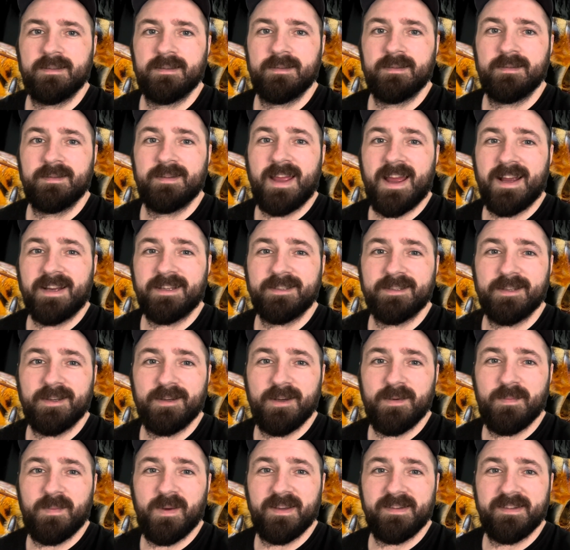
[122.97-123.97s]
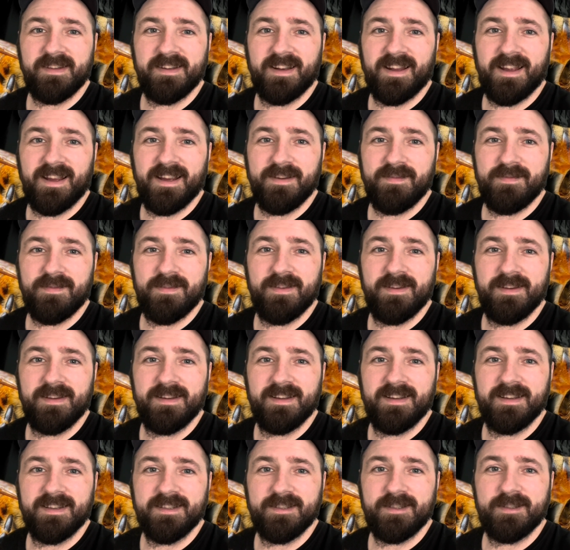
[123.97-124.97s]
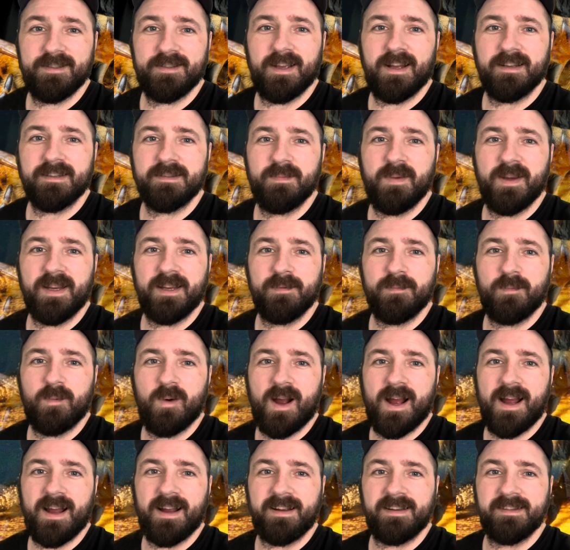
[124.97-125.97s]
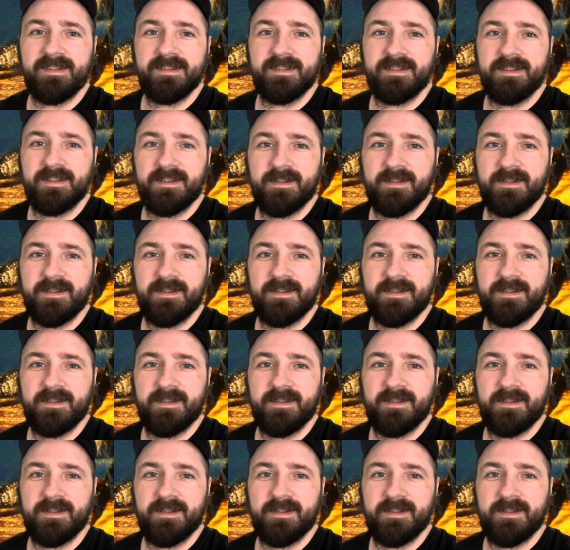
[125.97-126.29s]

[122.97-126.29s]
Next in her busy life, she starts making wax.